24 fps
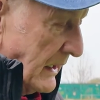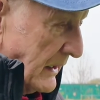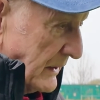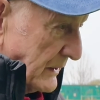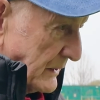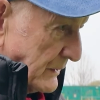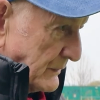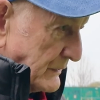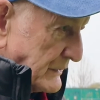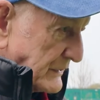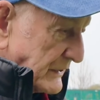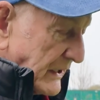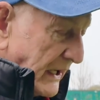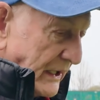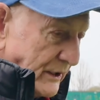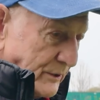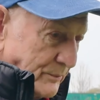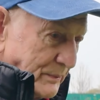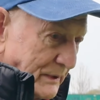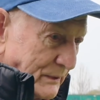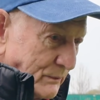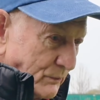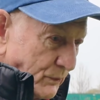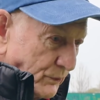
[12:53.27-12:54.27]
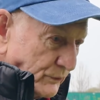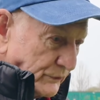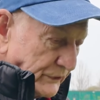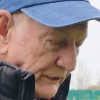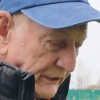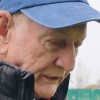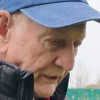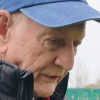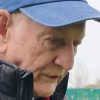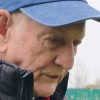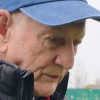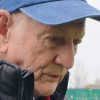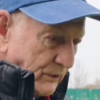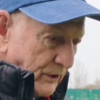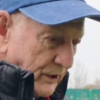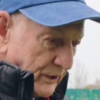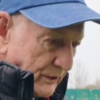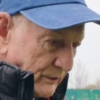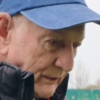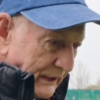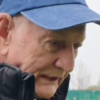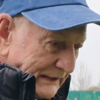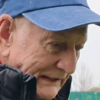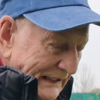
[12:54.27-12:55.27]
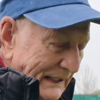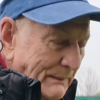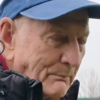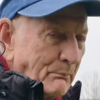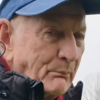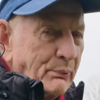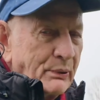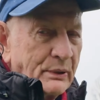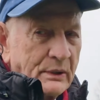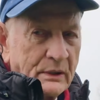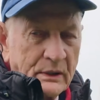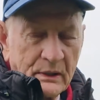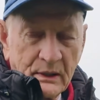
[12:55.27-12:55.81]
And there was a guy who'd been wounded in the war who had a limp.